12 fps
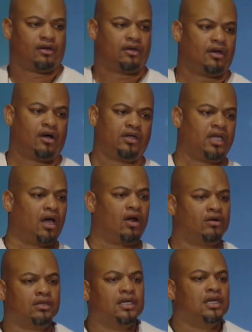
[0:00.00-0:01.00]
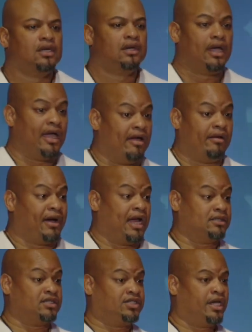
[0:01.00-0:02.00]
Oh, y'all don't. Everybody's
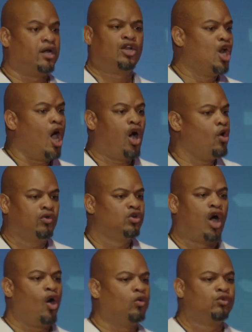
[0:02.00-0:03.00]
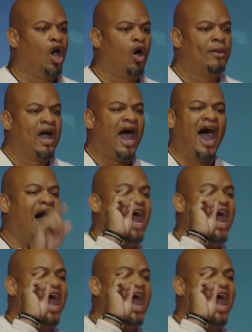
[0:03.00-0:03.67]
a sinner. No, no, no. I